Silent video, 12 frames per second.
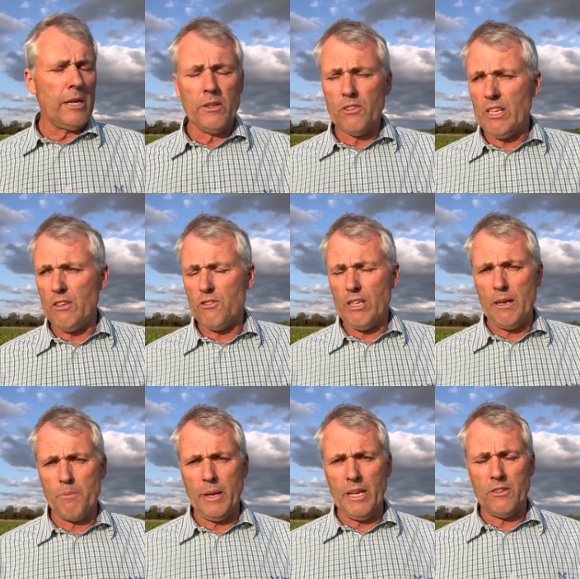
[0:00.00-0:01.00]
Uh, it says
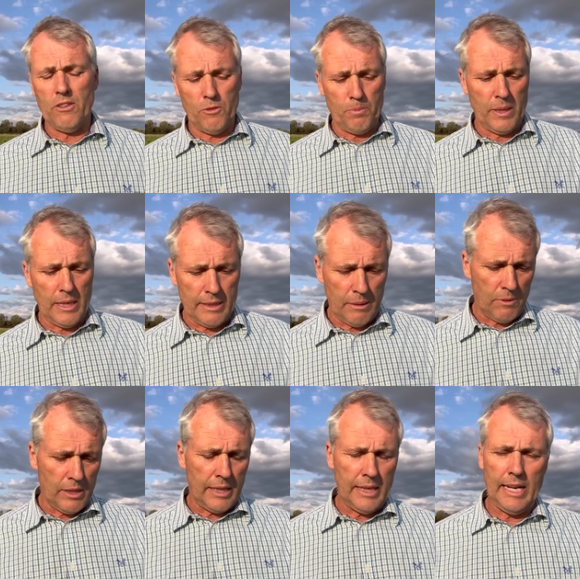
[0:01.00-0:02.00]
10 meters, but I don't
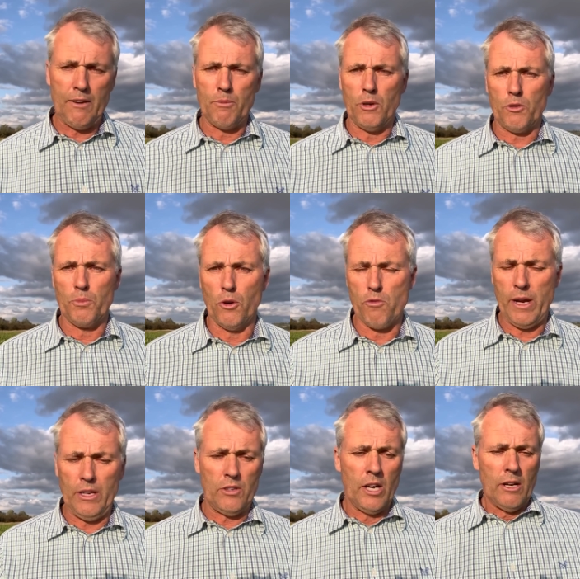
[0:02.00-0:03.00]
think it'll have much more
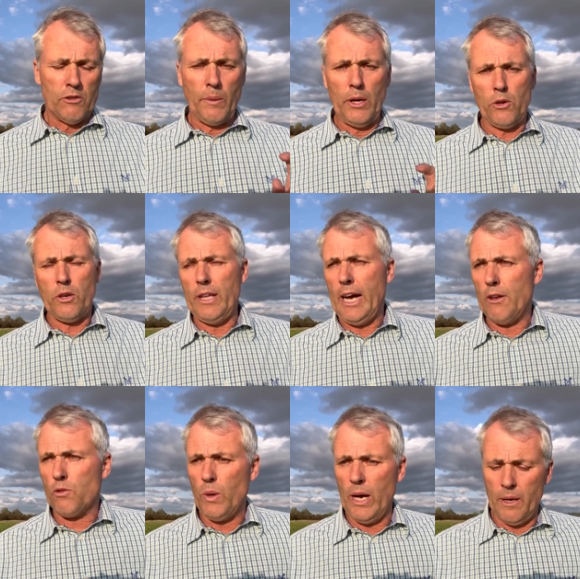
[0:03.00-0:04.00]
reach. So we'll look at that
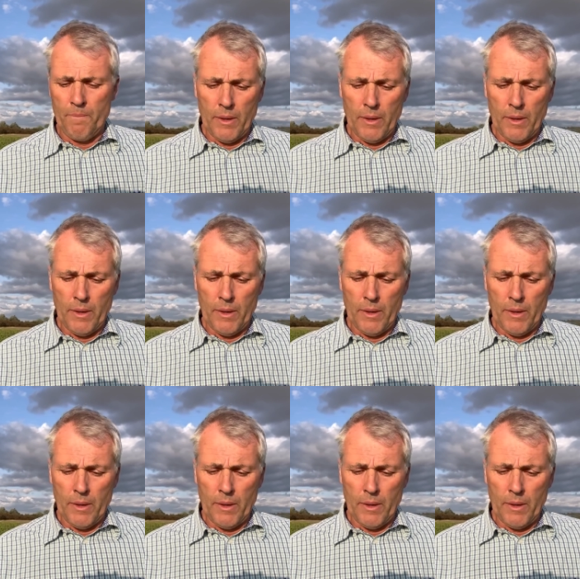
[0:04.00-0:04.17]
as well,